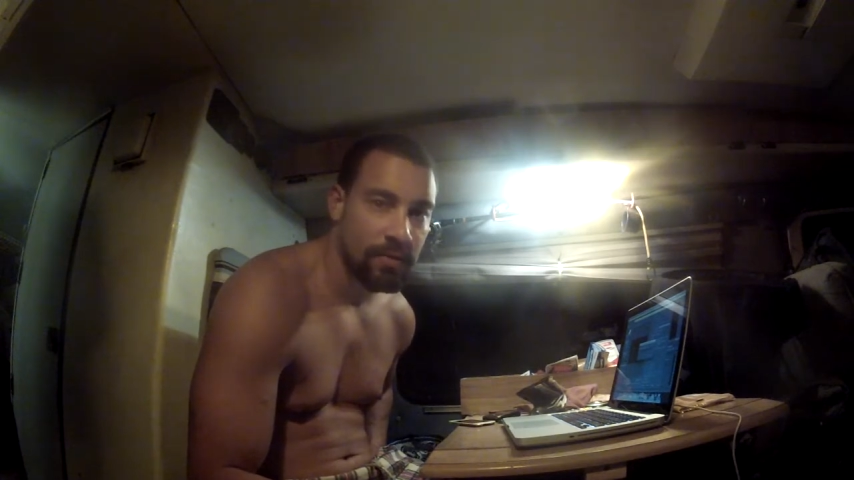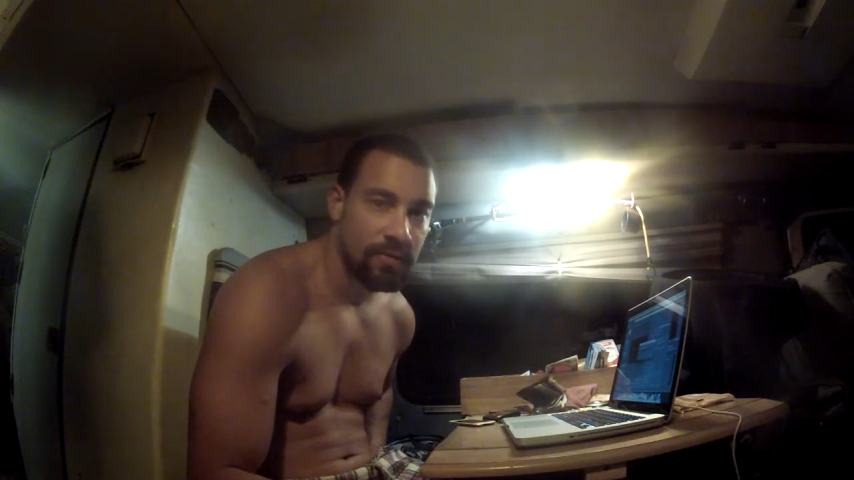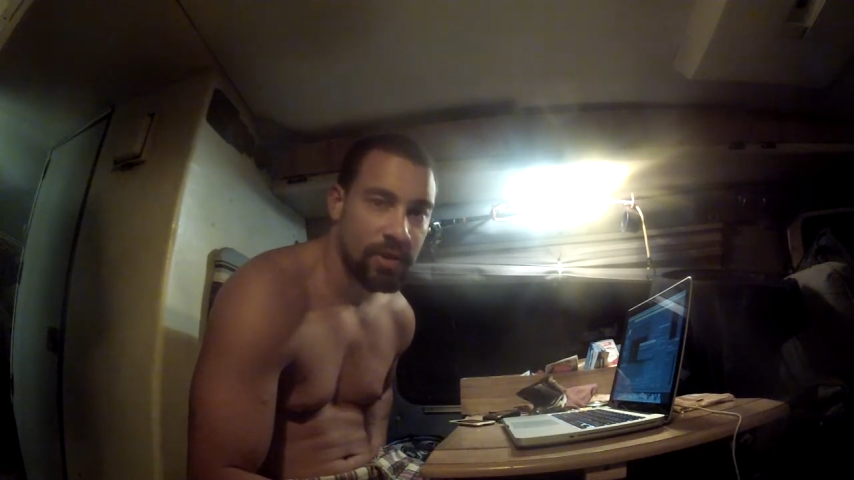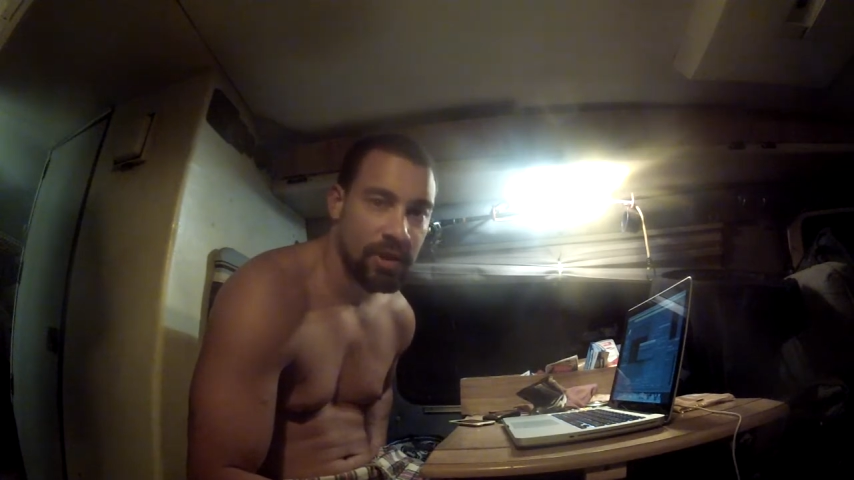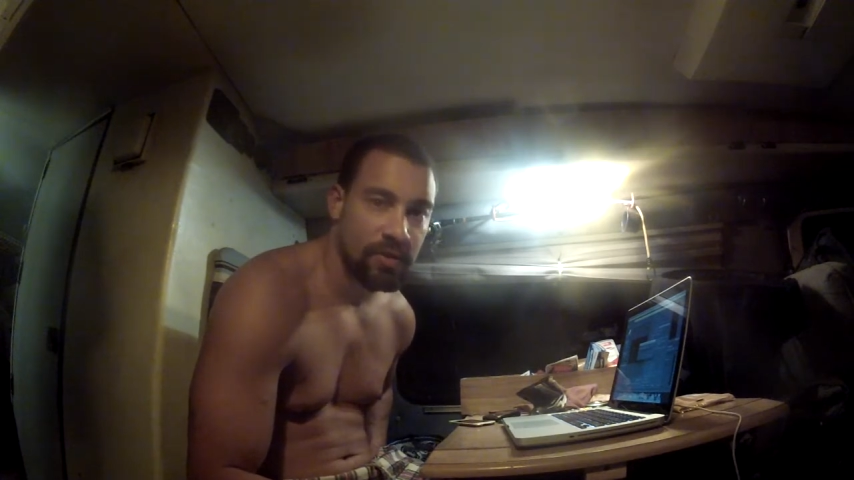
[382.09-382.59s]

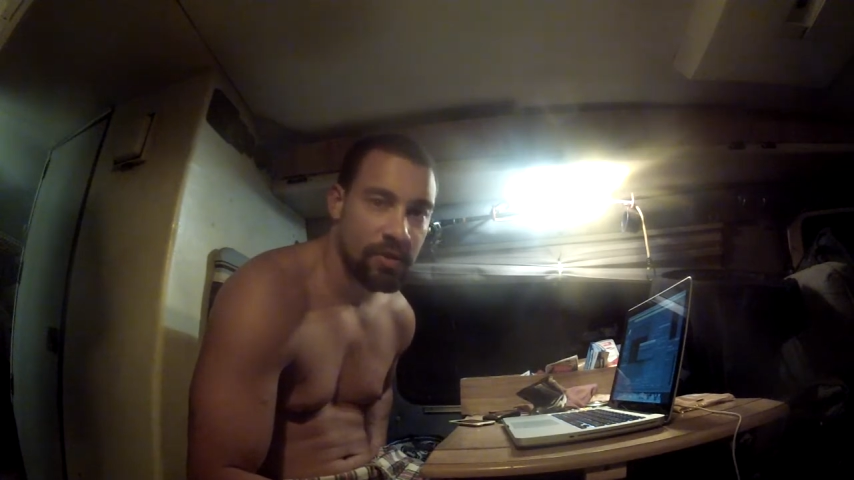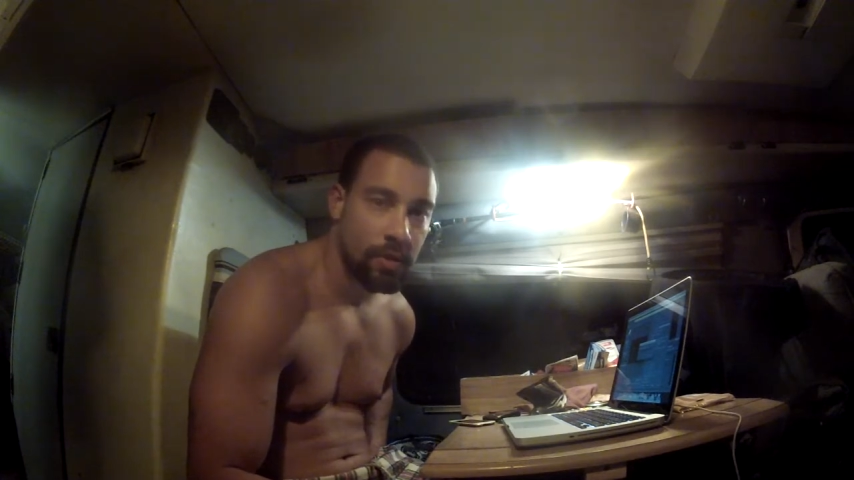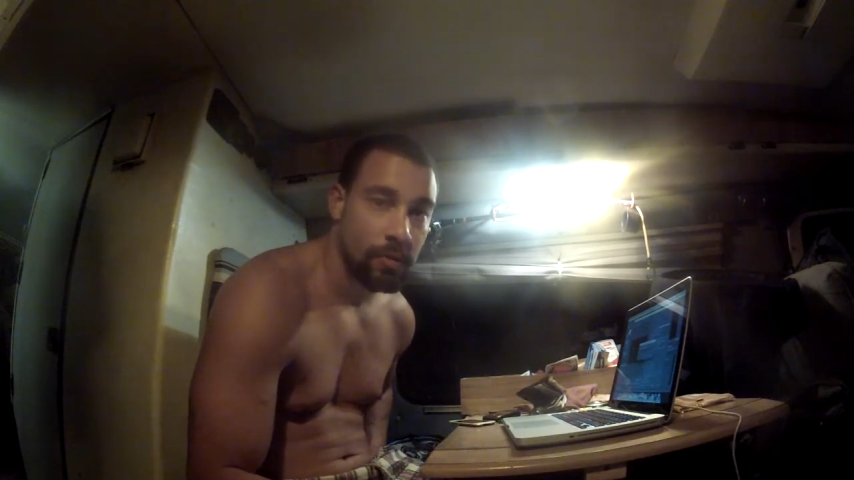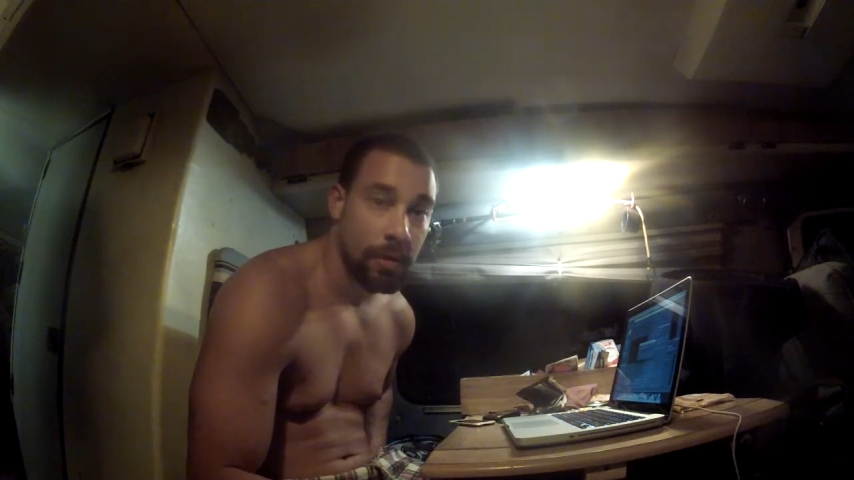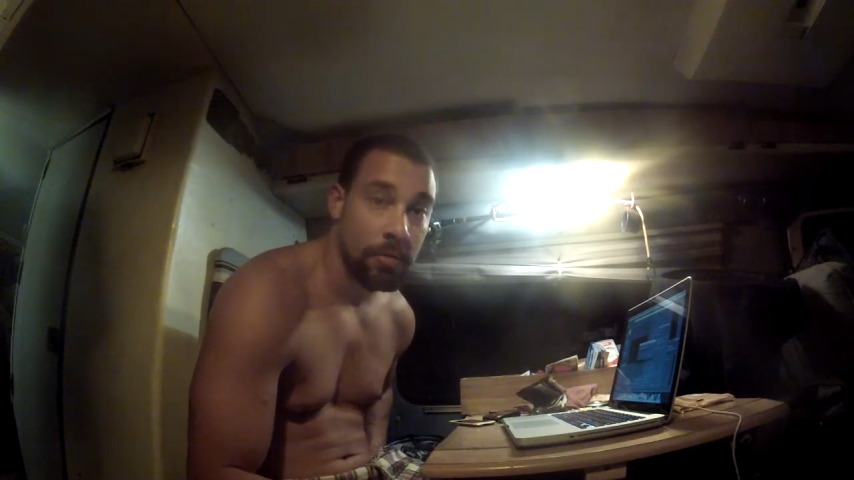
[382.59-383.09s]
Hopefully things are
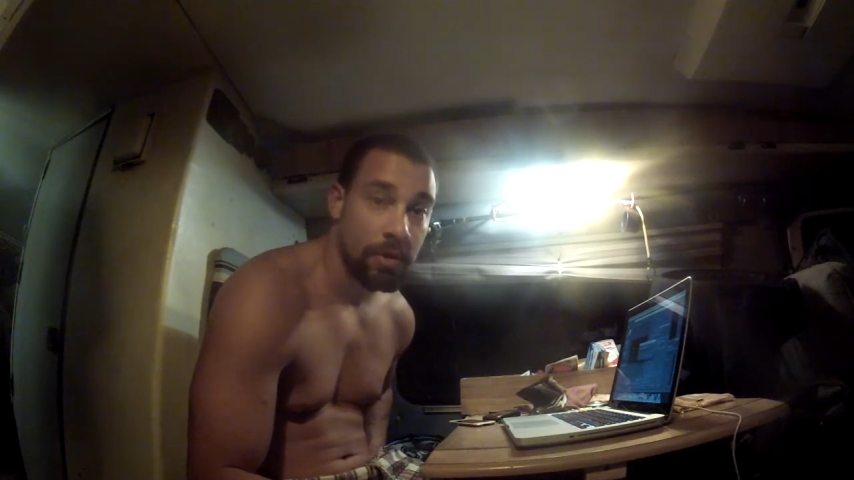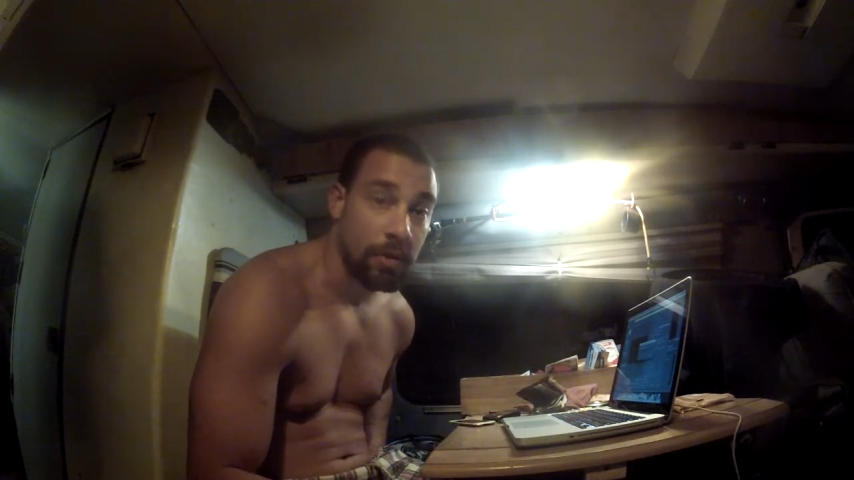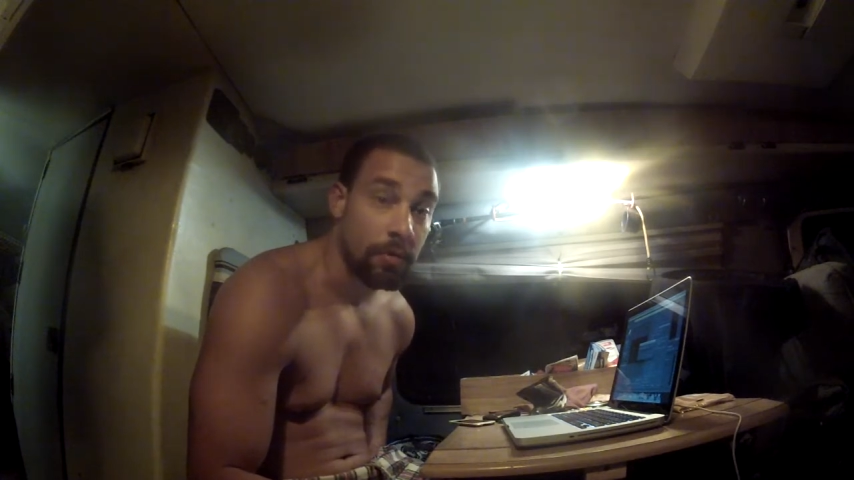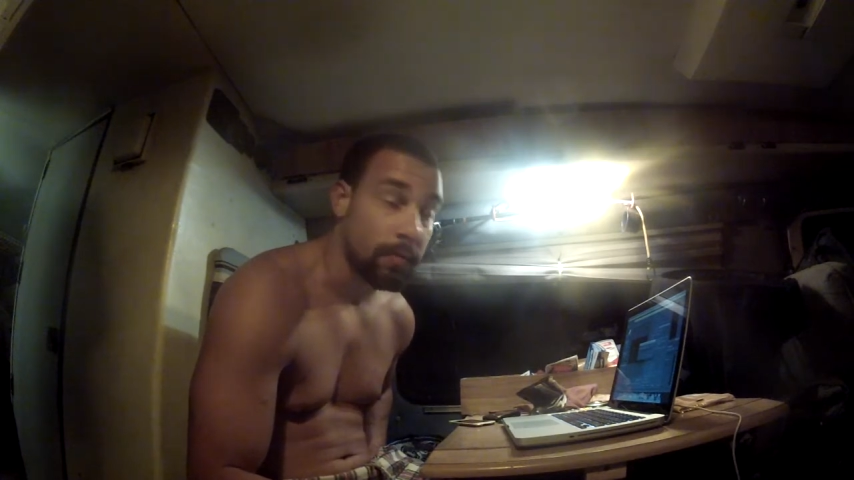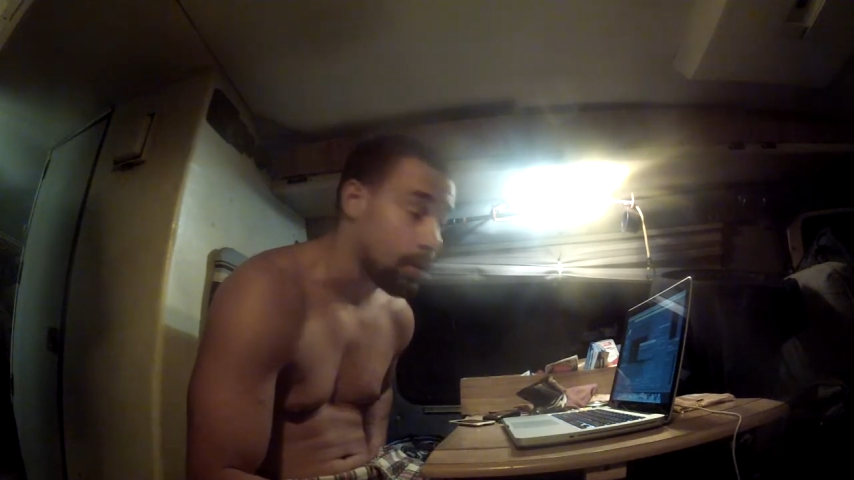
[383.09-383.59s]
going well with
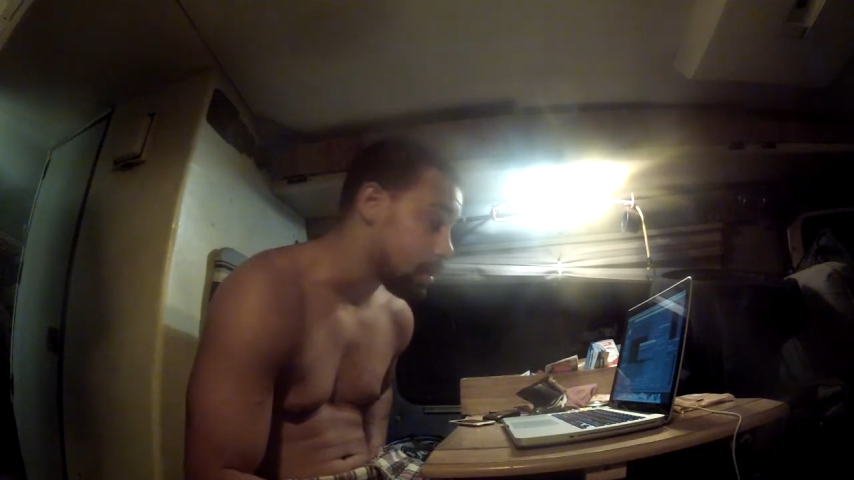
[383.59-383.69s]
you.